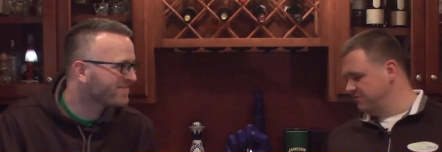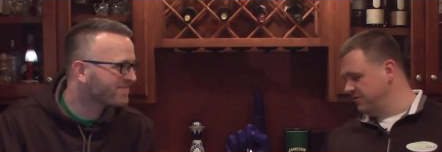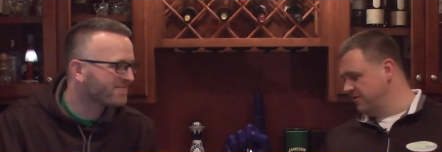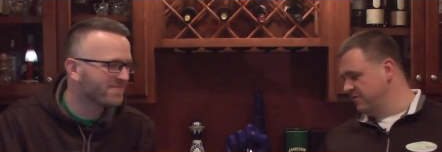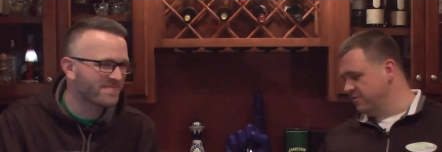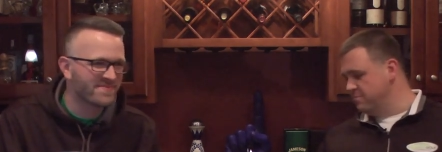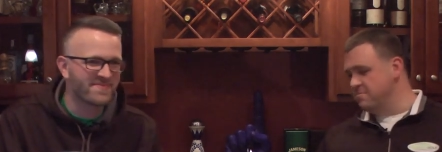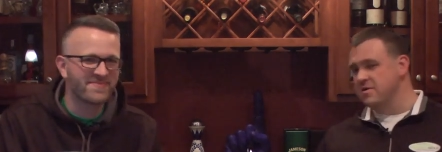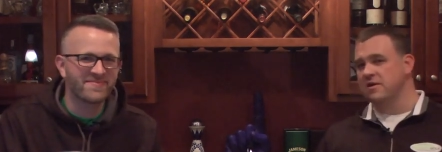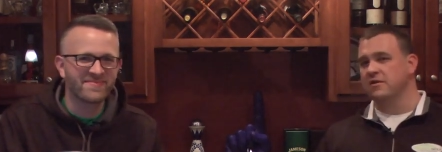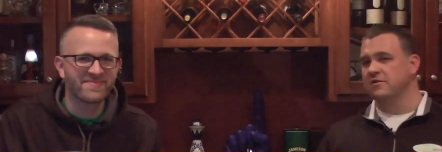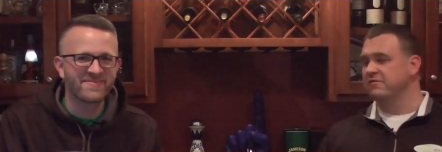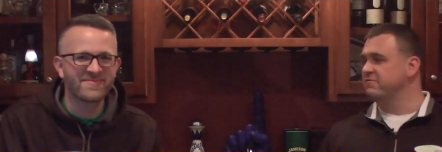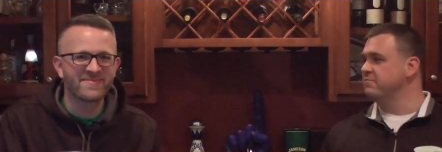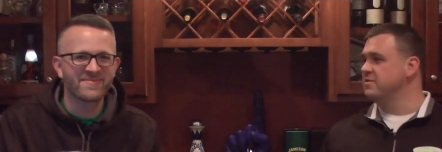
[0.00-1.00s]
Speaker 1: sit in the
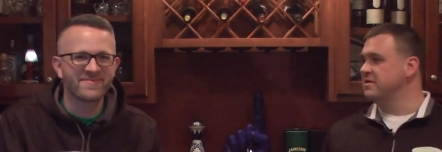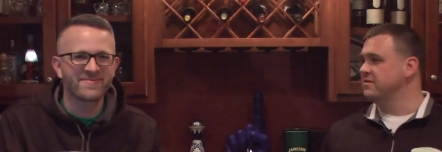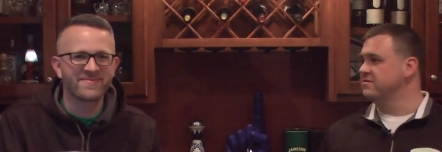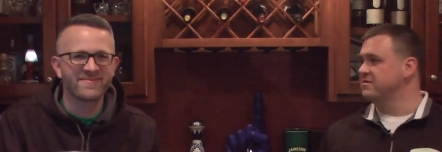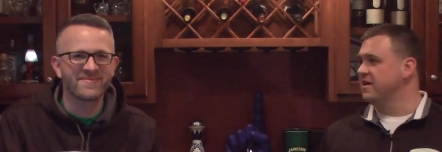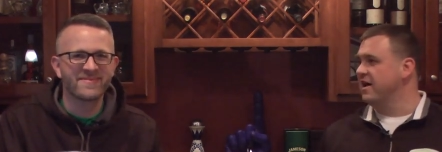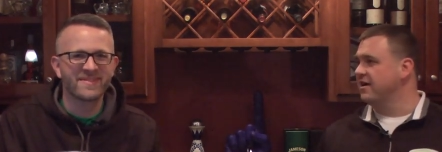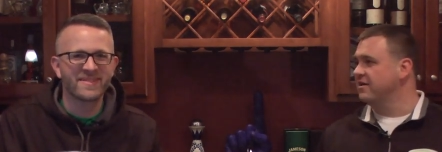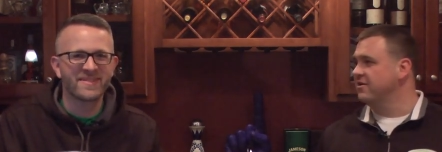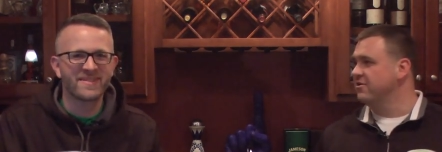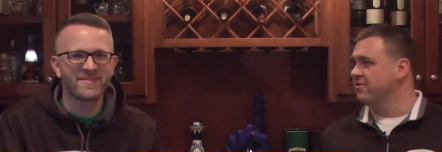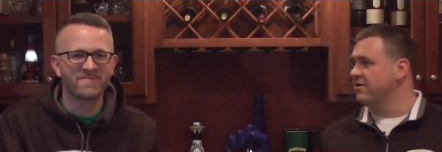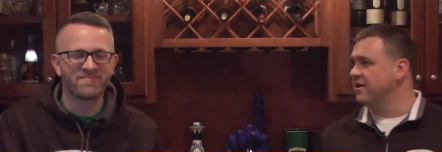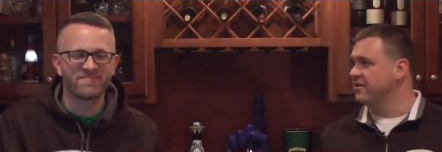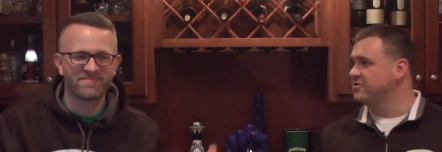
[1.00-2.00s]
middle of me and Zach
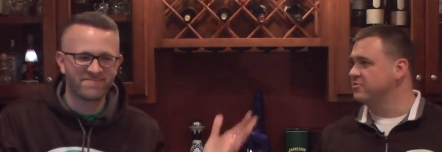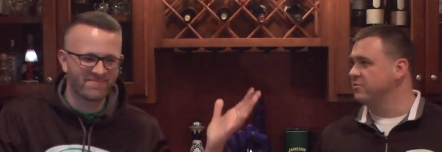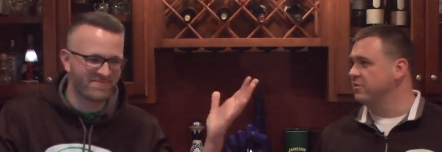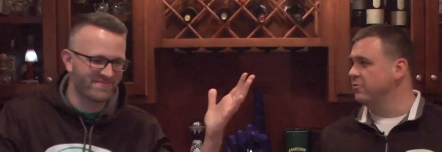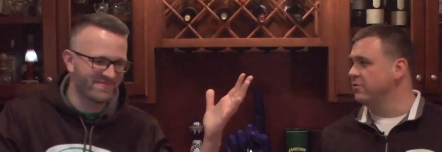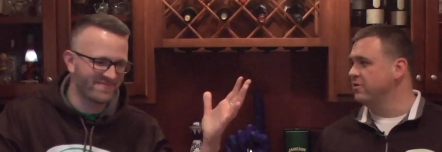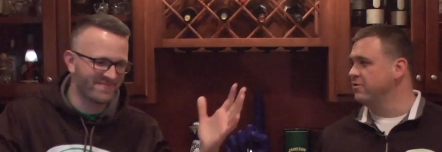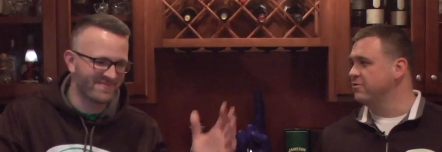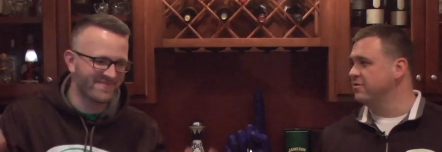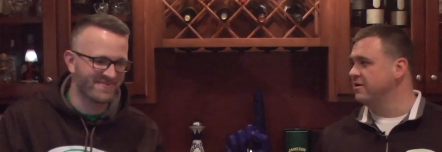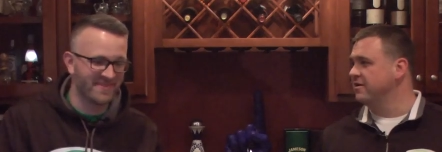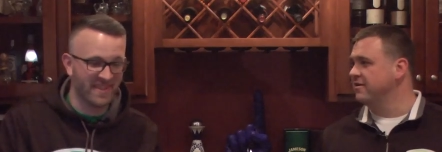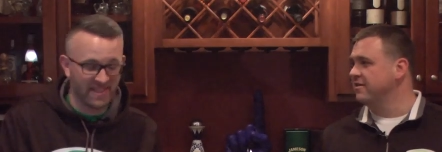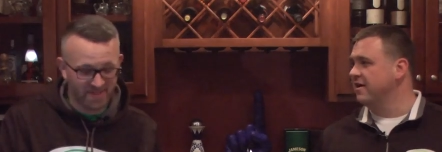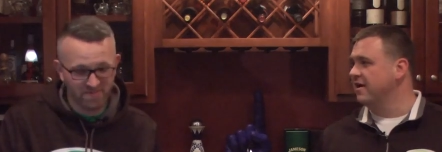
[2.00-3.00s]
here next week. What do you
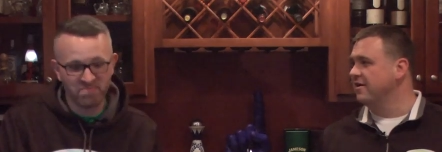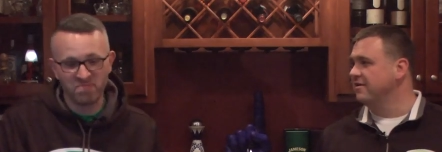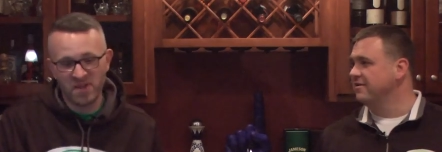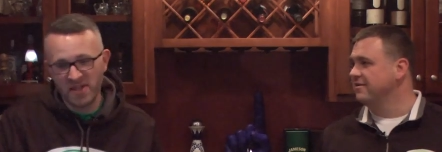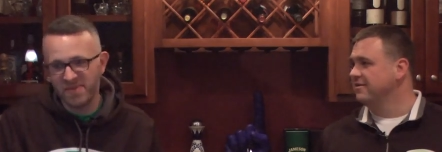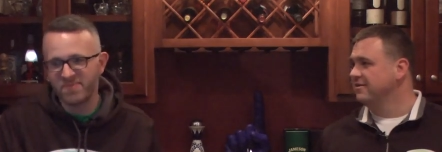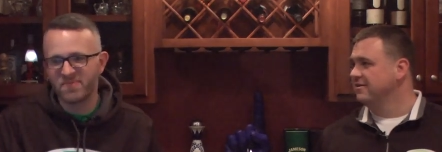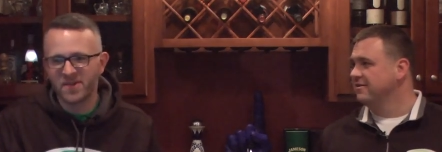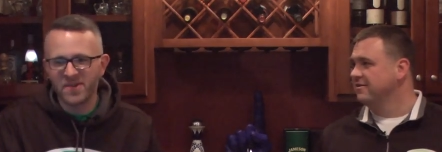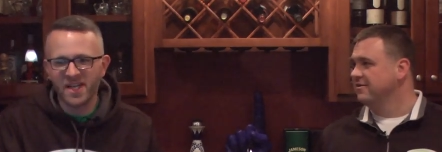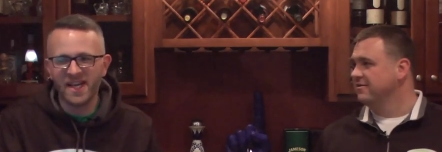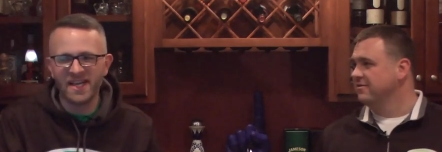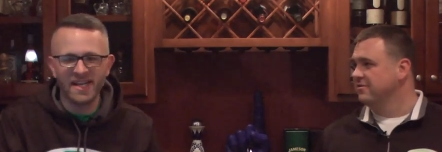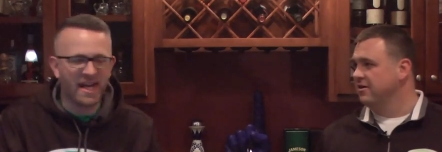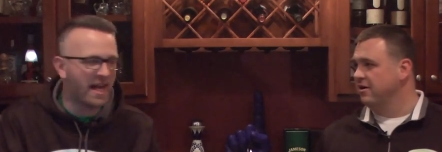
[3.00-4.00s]
think of that? Oh,
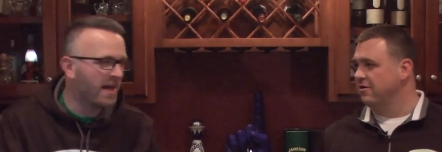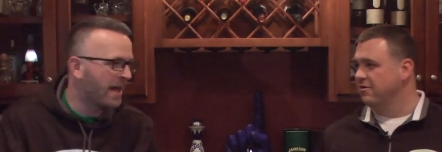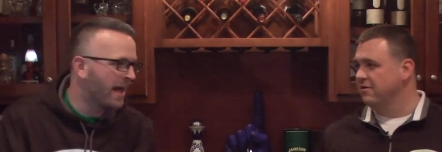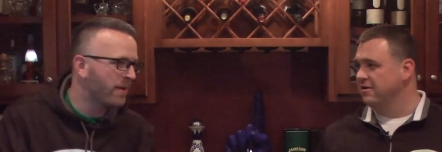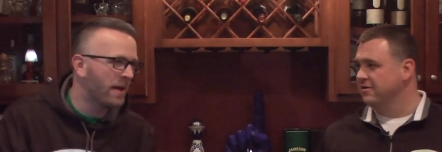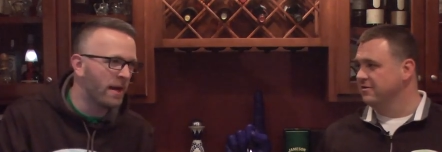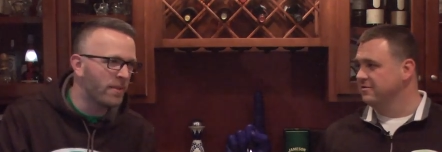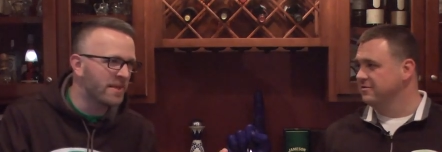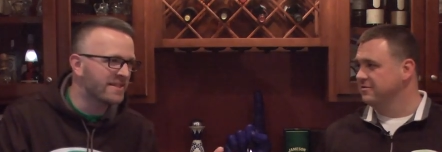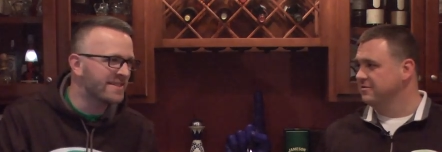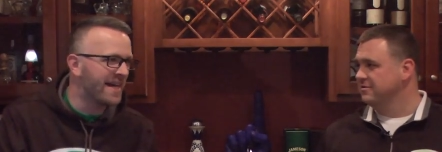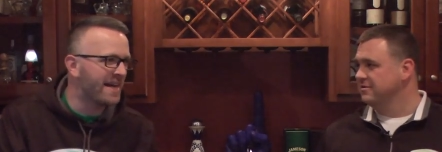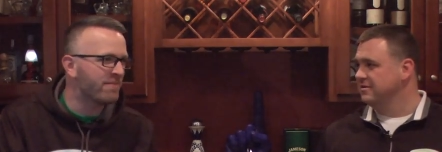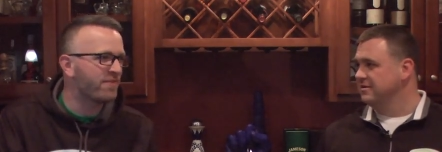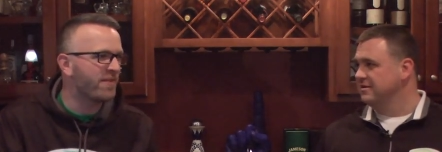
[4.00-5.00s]
okay. I, right. I, how about a
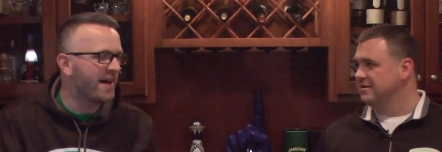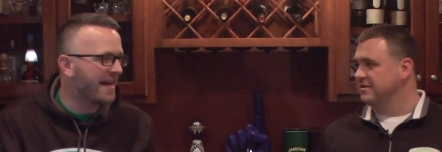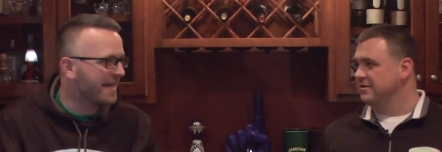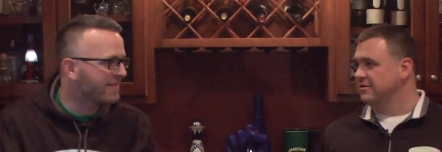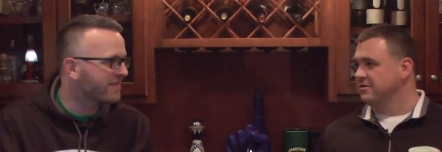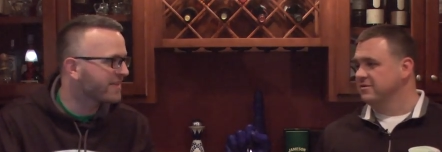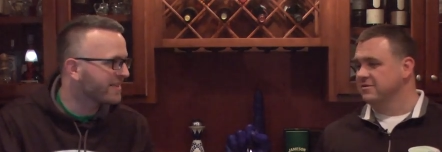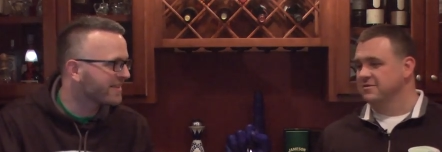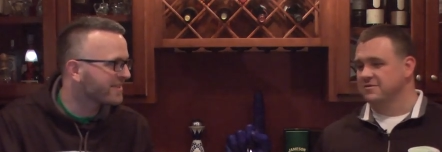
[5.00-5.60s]
top five?